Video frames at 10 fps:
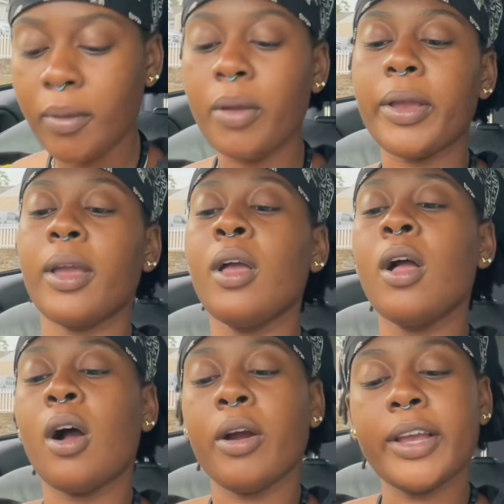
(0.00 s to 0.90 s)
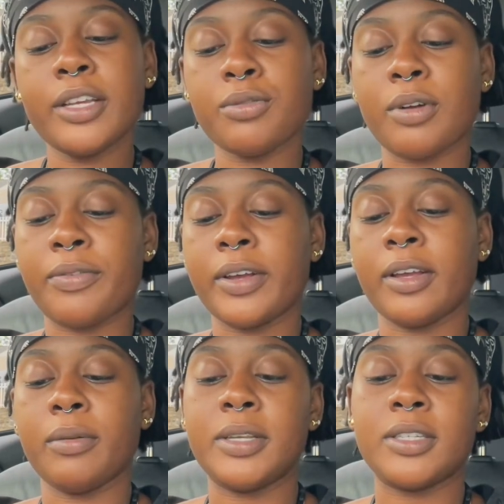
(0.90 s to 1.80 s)
Okay, Archangel
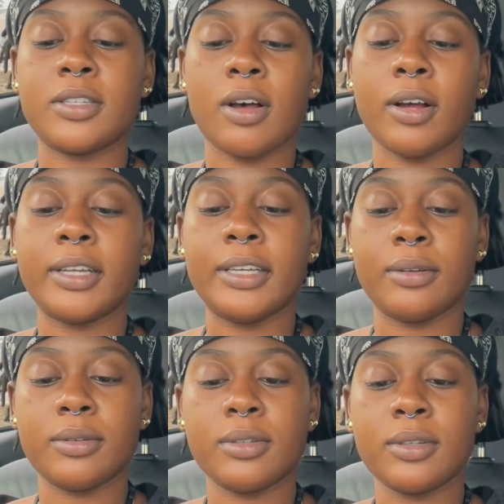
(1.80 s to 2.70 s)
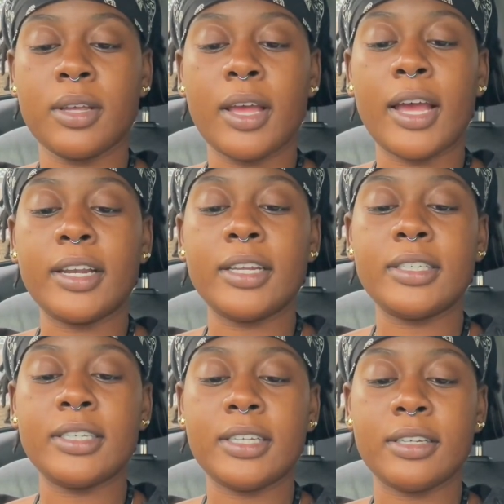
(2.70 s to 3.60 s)
Raphael means God heals. And
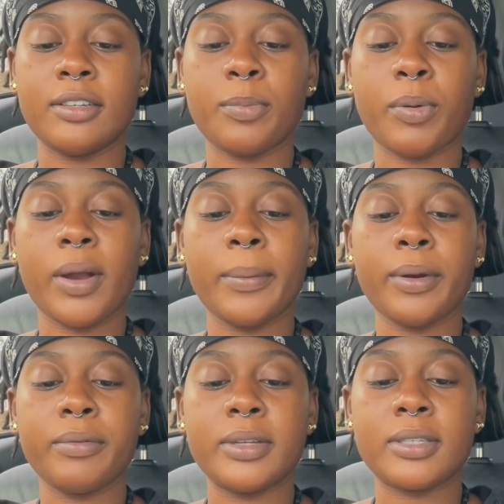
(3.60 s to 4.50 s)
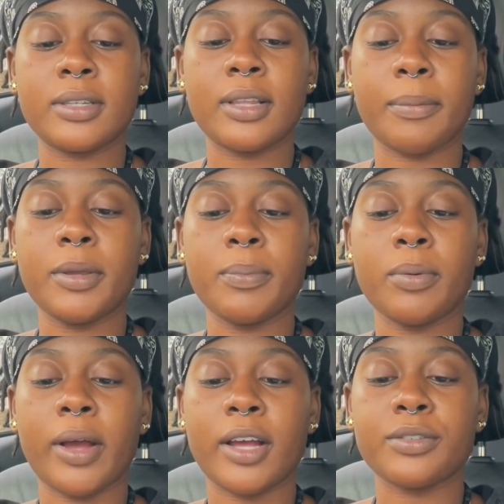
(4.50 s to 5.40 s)
indeed, the primary reason that
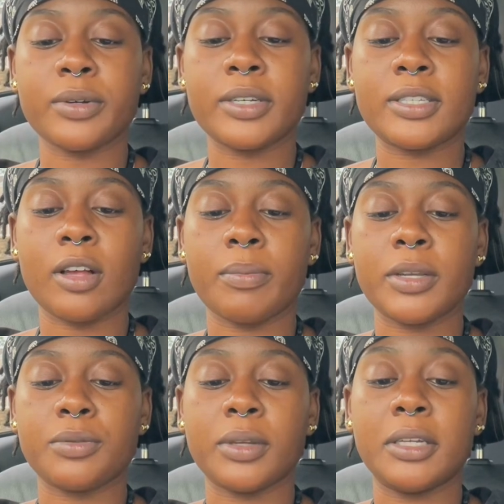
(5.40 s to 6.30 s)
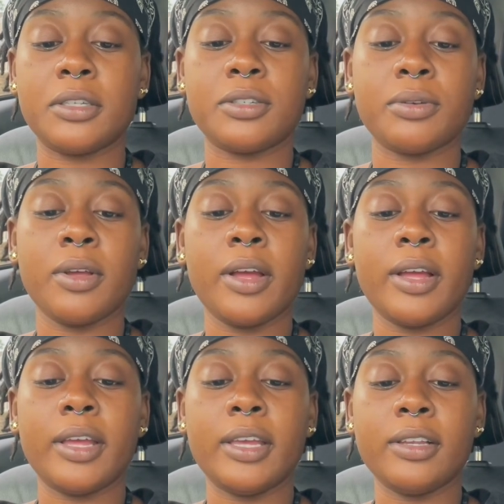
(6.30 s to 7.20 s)
people ask for his help is related to
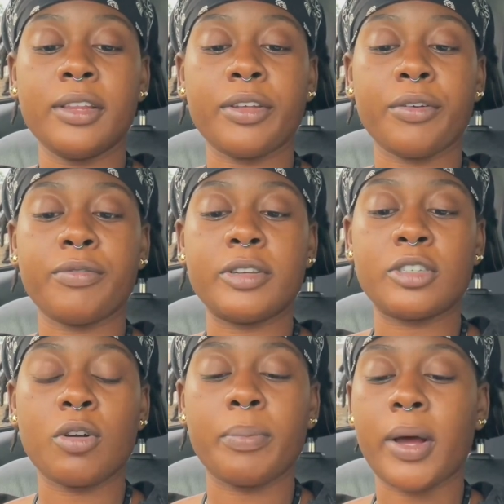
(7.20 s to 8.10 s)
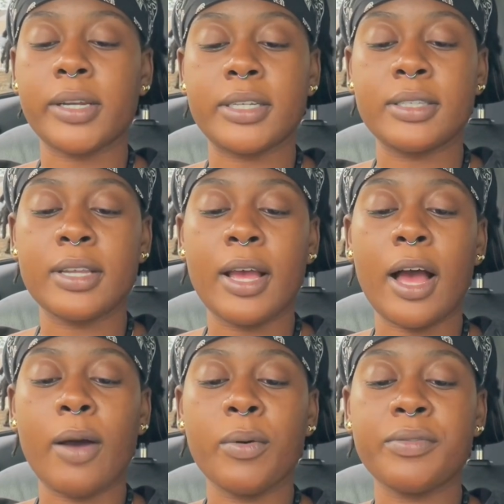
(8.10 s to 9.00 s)
healing their physical bodies.
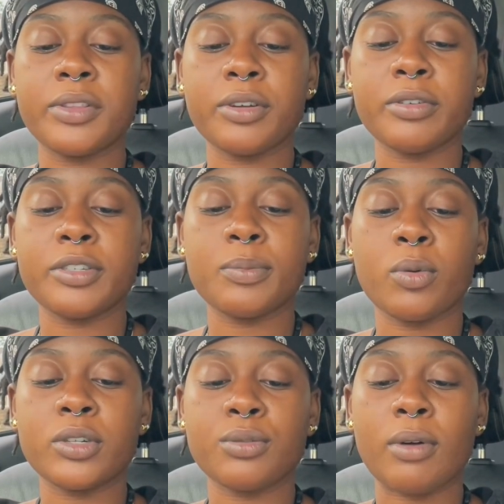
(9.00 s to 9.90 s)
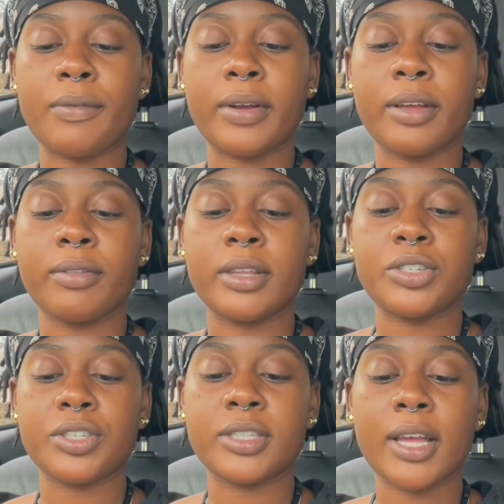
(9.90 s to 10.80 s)
However, there is more to Raphael than
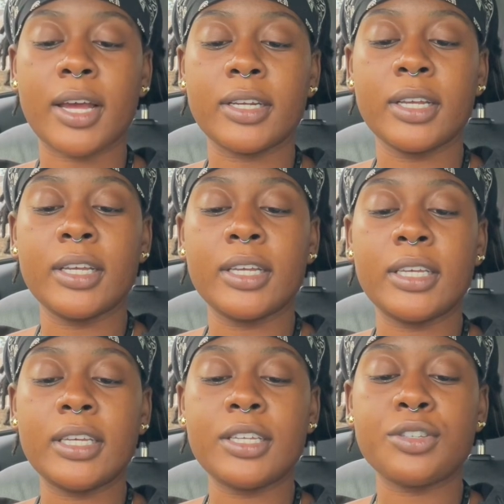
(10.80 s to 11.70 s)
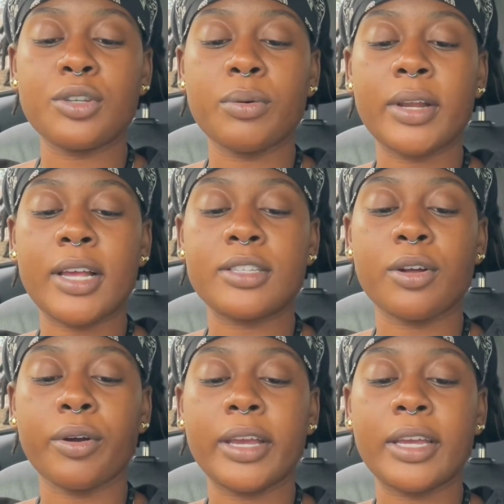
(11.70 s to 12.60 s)
just that. He is known as
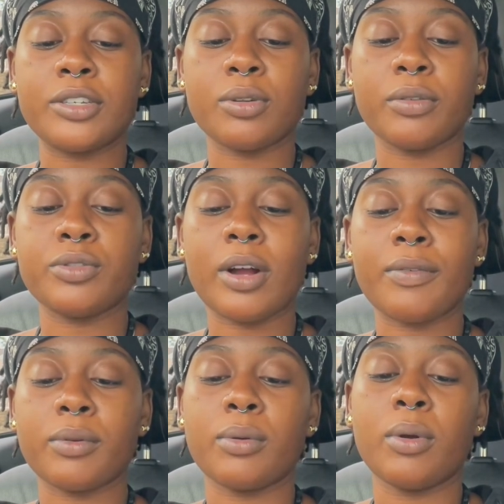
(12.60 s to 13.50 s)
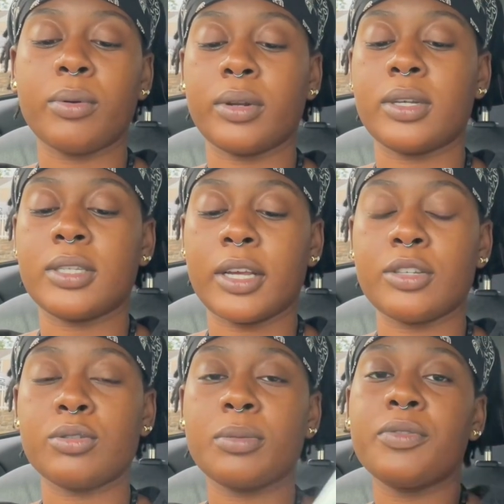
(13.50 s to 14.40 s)
the Archangel of Travel. Hold on a second.
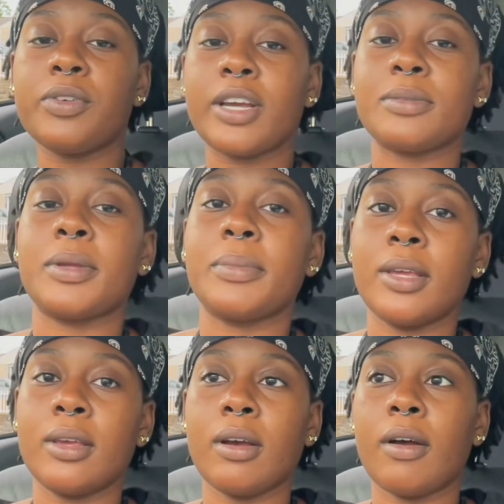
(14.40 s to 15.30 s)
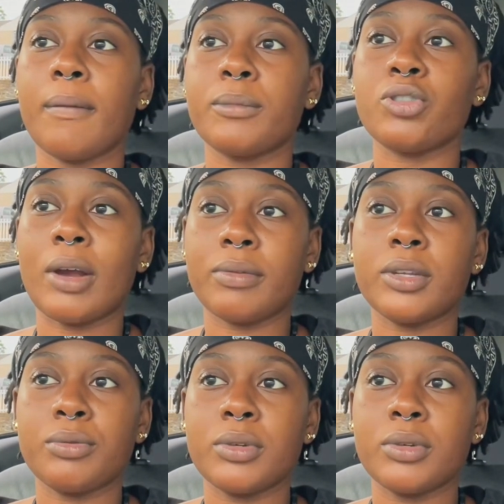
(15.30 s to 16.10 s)
So some of you guys may be um, traveling